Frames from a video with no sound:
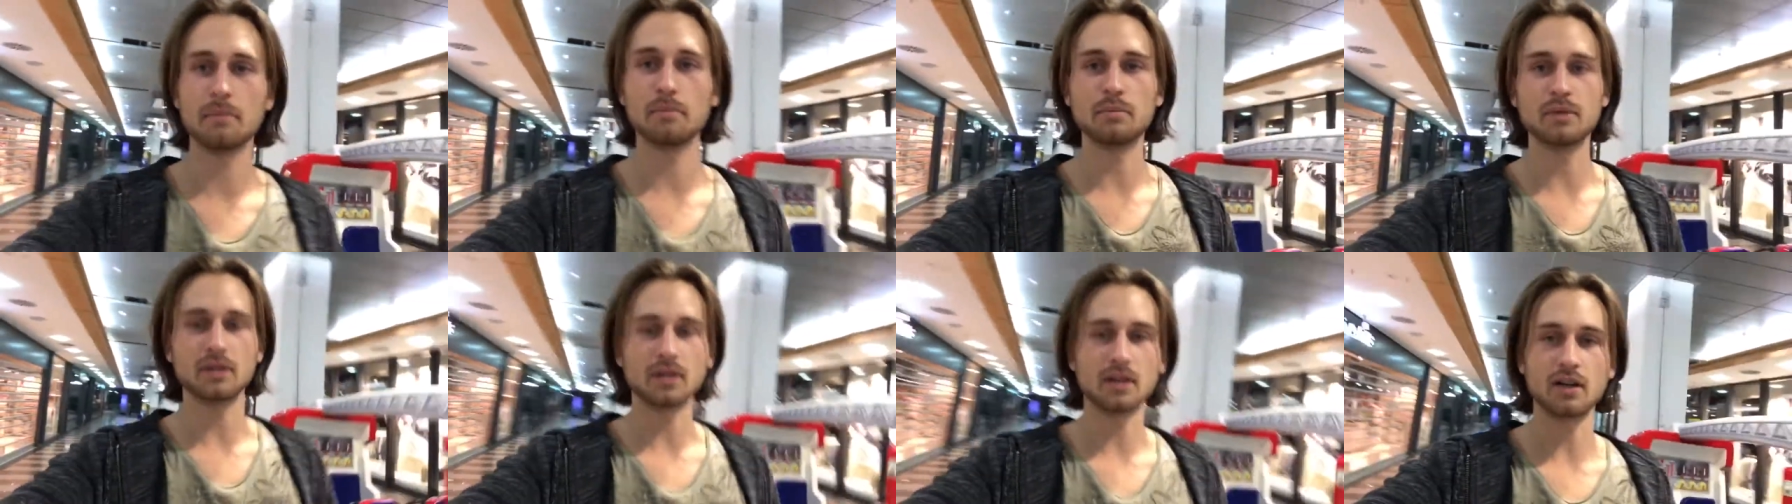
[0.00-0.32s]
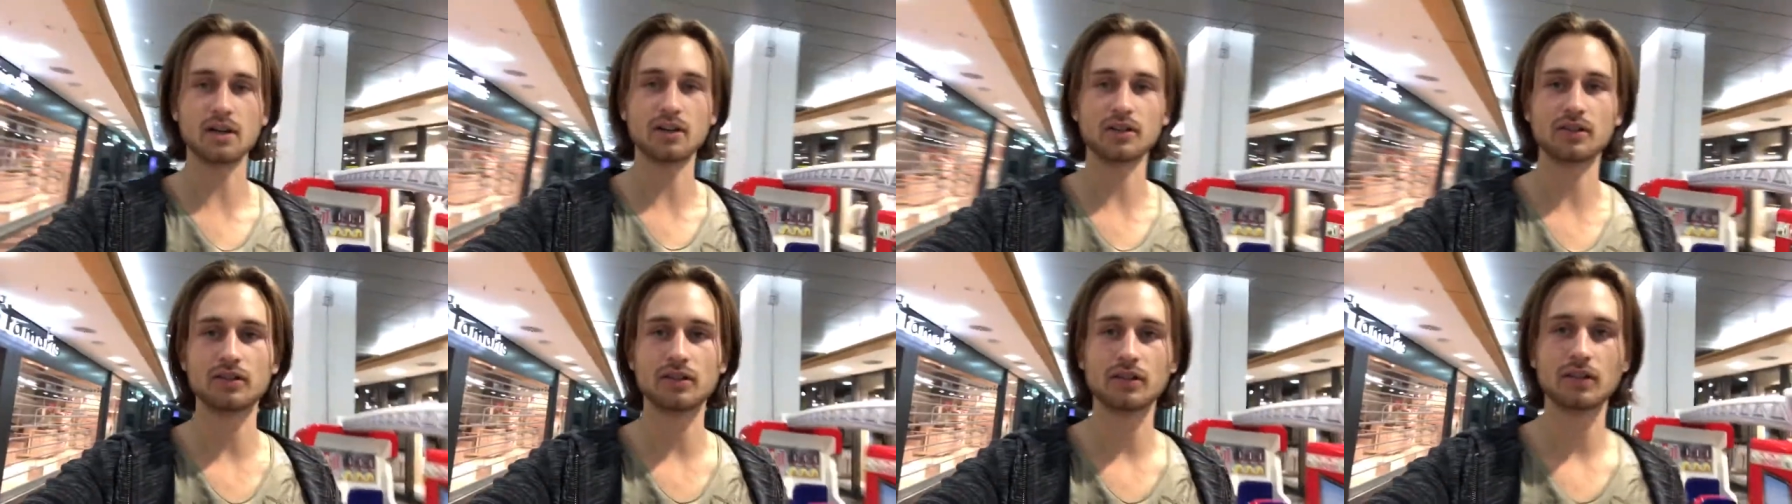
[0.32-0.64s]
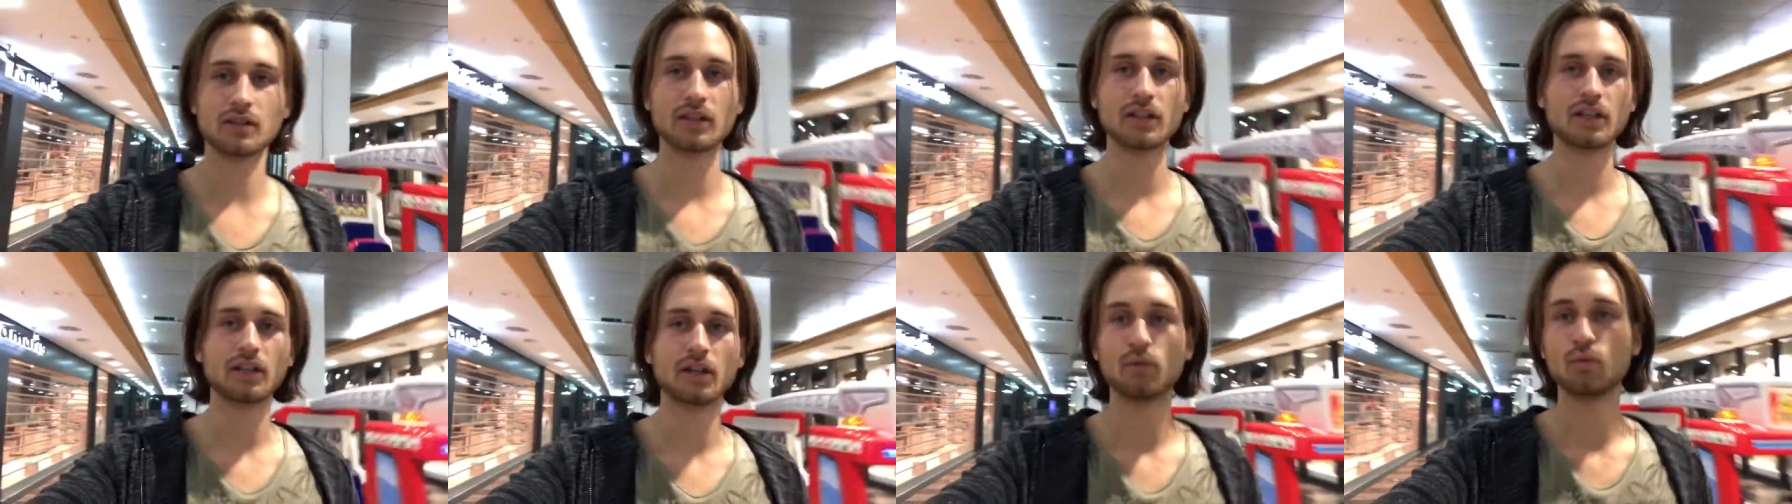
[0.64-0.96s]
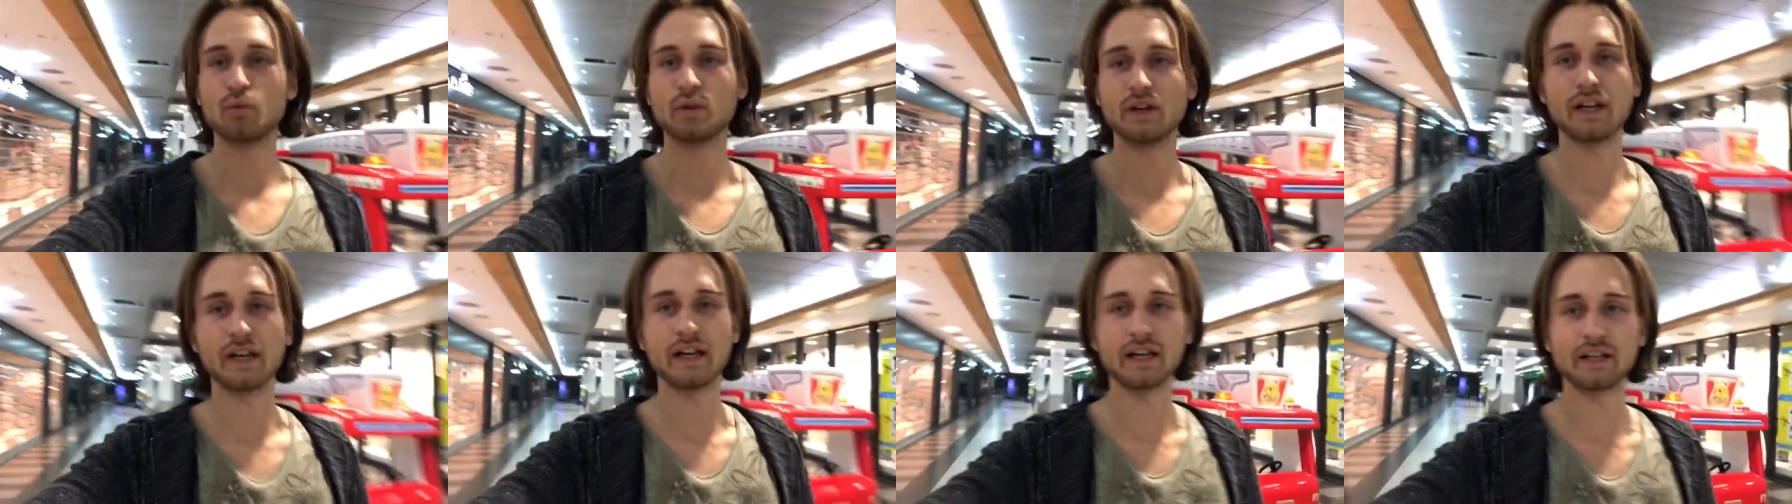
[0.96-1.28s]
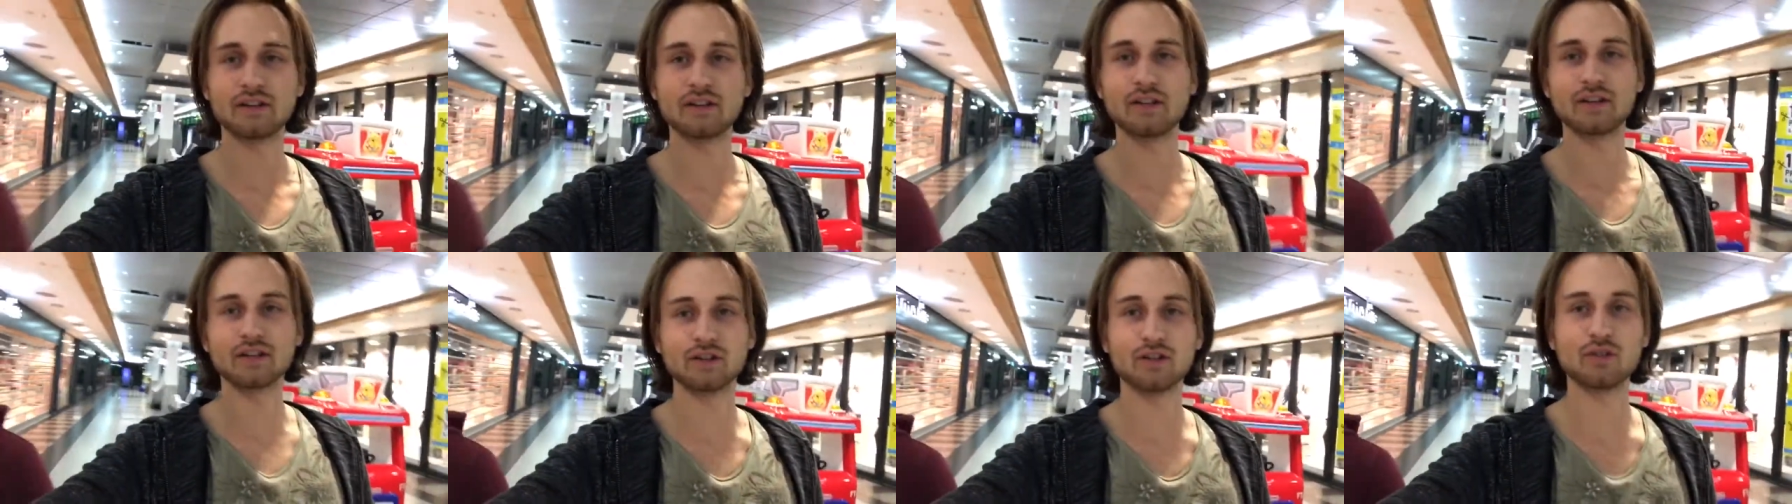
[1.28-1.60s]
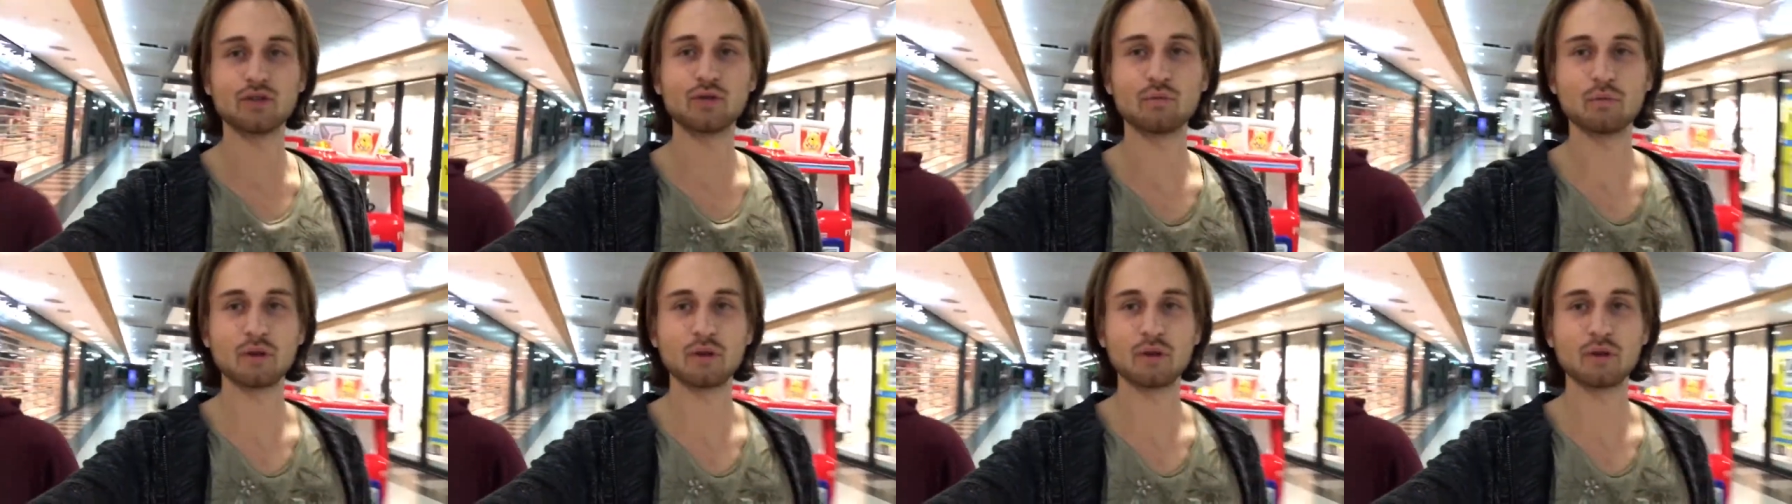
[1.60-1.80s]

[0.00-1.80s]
because we had too